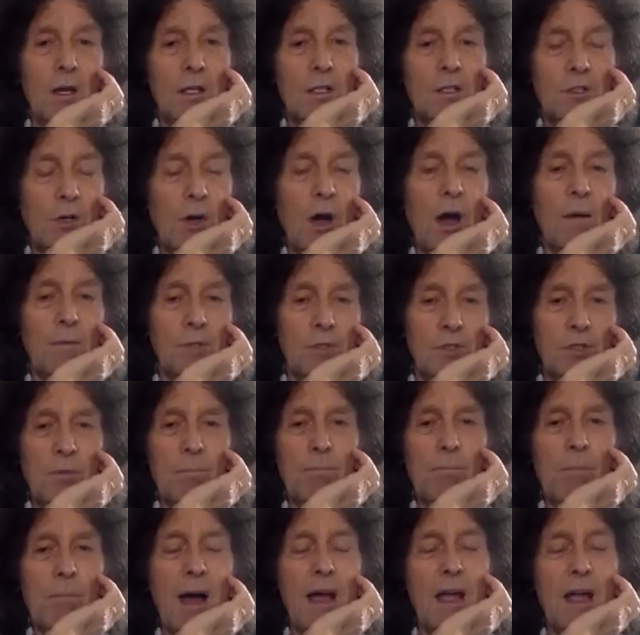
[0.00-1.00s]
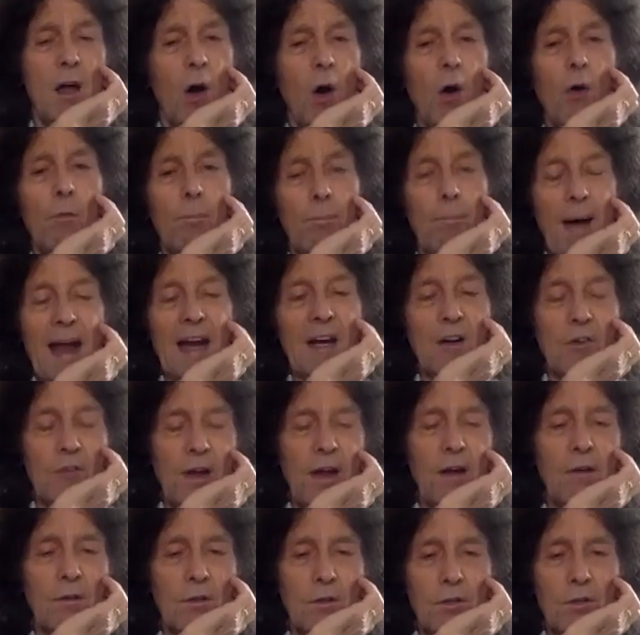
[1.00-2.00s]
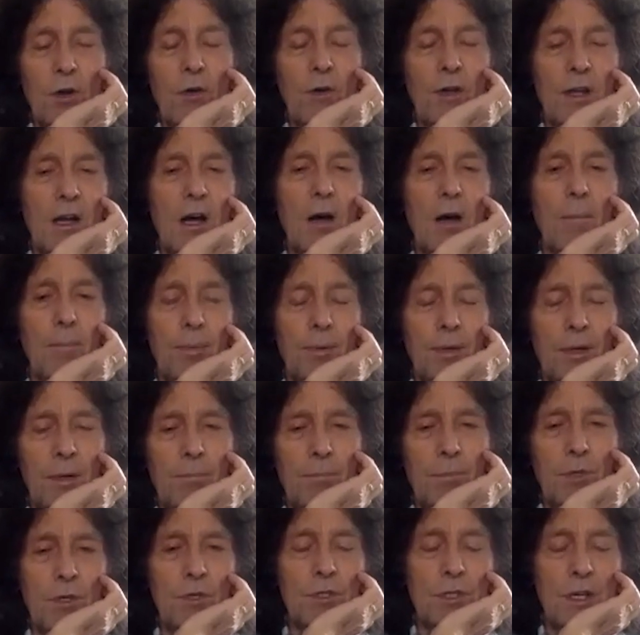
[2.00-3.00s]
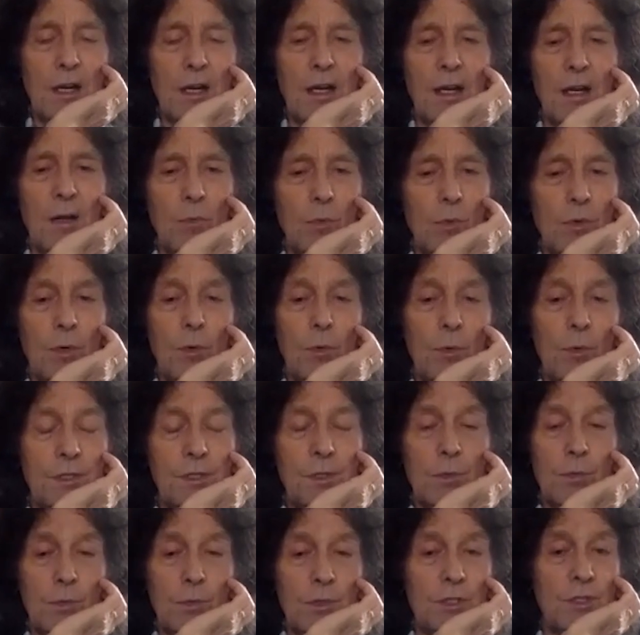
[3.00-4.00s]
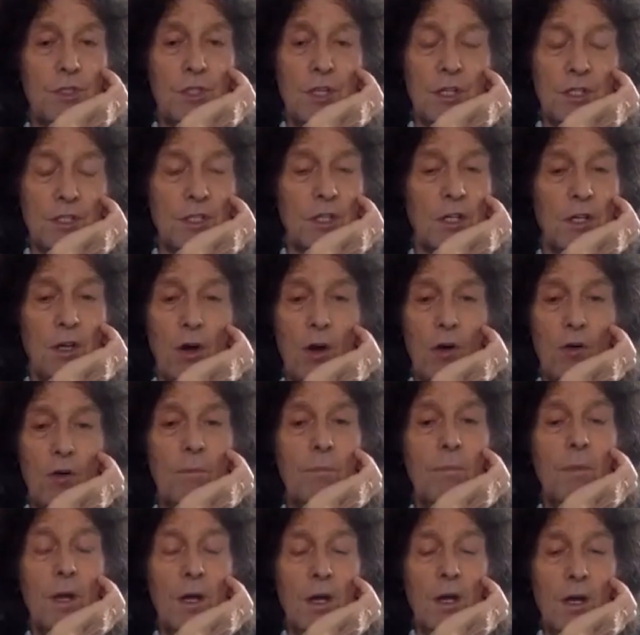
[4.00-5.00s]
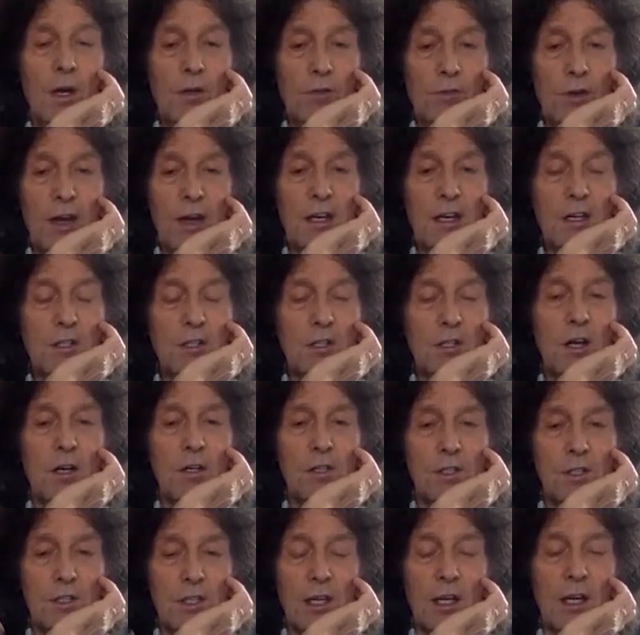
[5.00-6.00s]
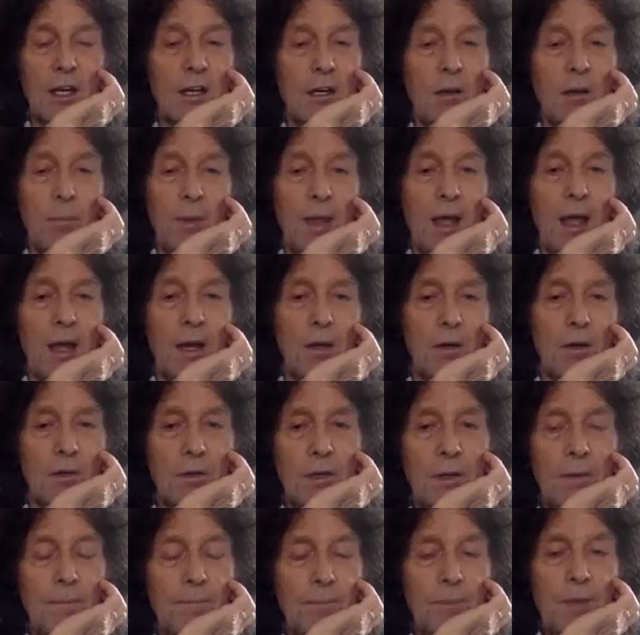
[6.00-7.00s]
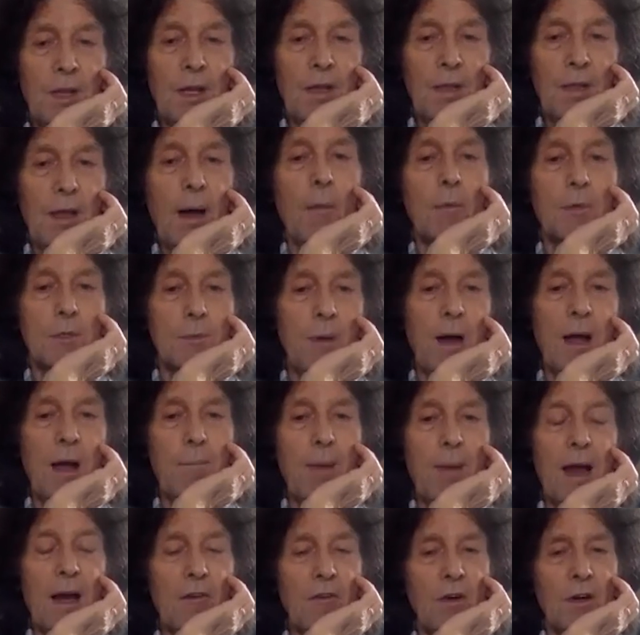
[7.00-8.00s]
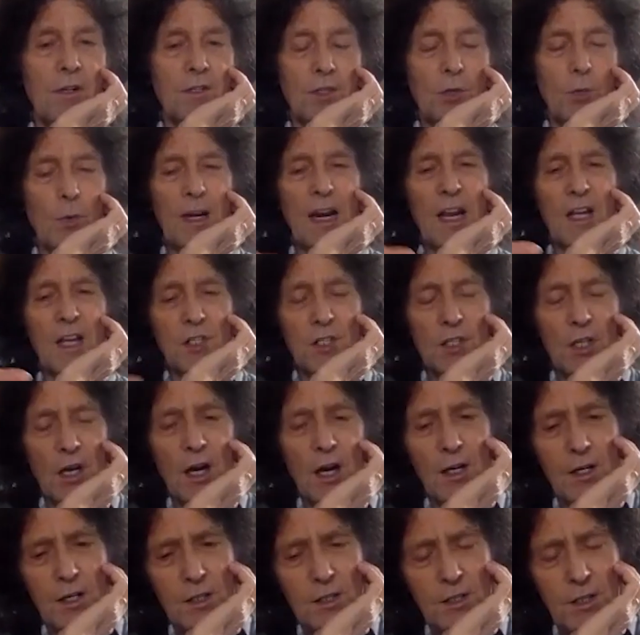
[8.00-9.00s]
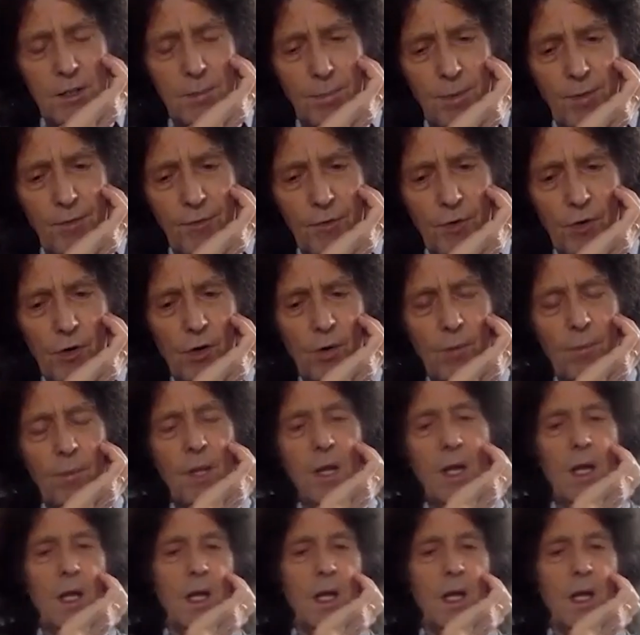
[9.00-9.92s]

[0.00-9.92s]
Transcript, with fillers: so, so my whole background growing up musically was, was just at home writing songs, sitting at the piano. That was my background. So when I started to perform,